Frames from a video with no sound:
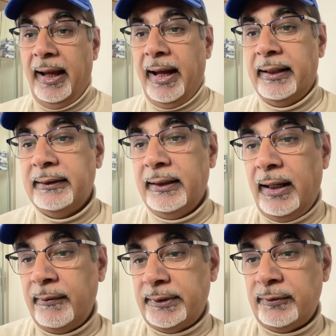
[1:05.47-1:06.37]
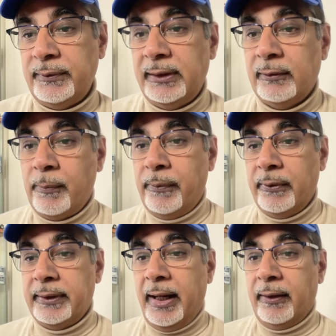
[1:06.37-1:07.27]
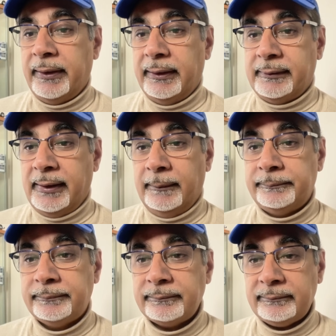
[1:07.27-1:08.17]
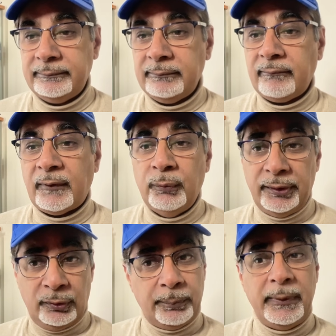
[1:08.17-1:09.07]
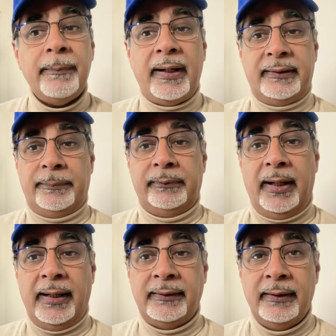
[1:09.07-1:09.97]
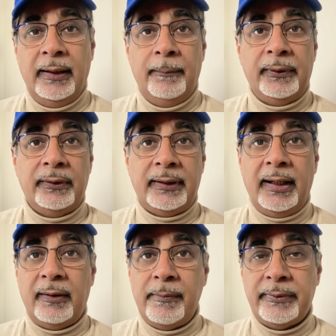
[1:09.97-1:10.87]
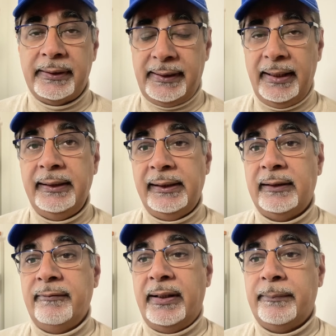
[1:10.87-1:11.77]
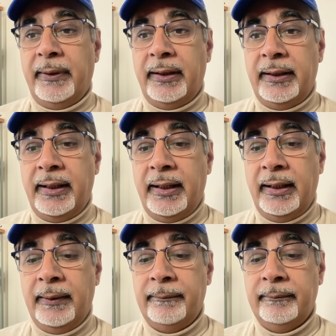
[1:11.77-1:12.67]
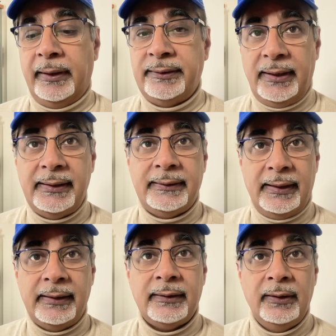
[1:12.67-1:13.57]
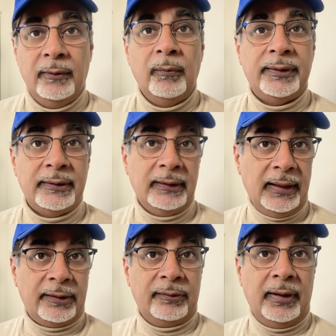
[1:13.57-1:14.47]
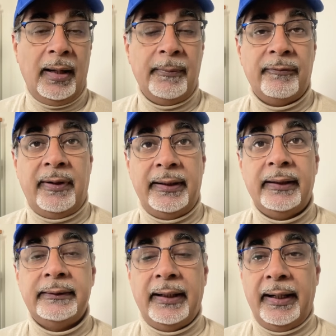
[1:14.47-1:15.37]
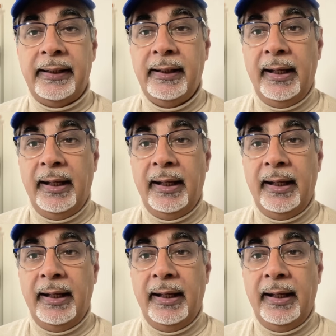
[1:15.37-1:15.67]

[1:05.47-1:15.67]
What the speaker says: And I was just reading a report now that which took me by surprise, because I remember attending an event by Genesis, which is a luxury arm of Hyundai,